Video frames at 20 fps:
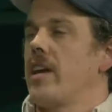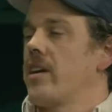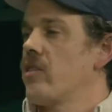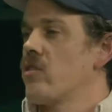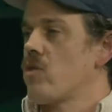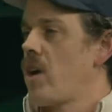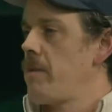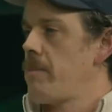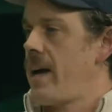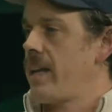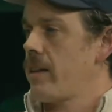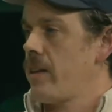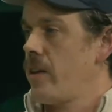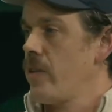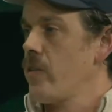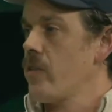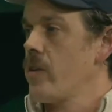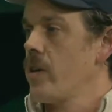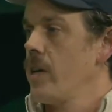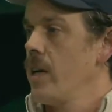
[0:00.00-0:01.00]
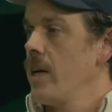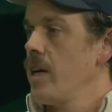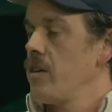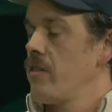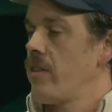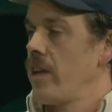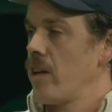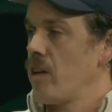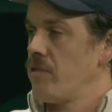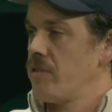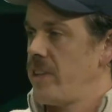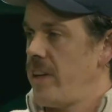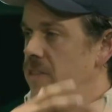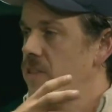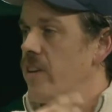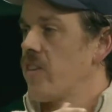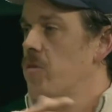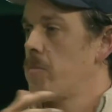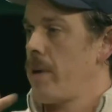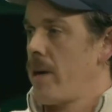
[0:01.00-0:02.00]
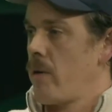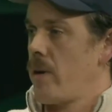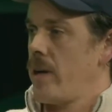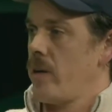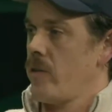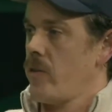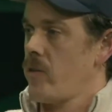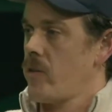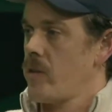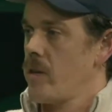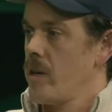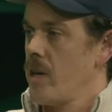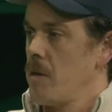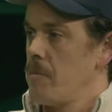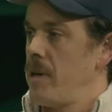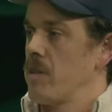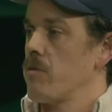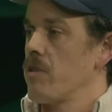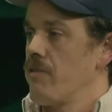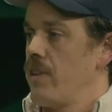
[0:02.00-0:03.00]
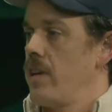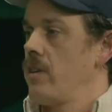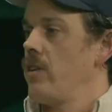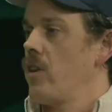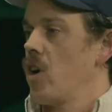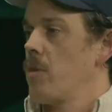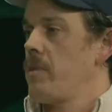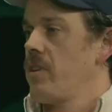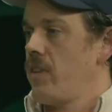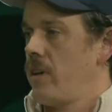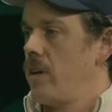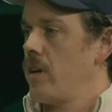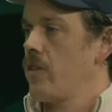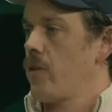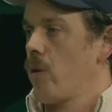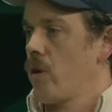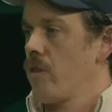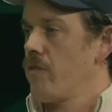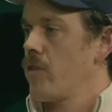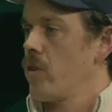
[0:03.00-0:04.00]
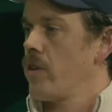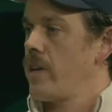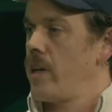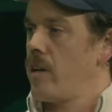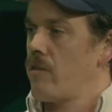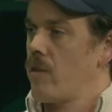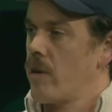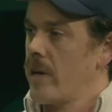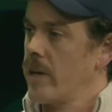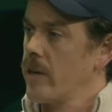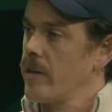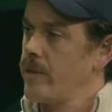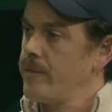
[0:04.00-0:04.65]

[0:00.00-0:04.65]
Stripe Atlas, think of this experience, but within Europe as an alternative to the Delaware Inc.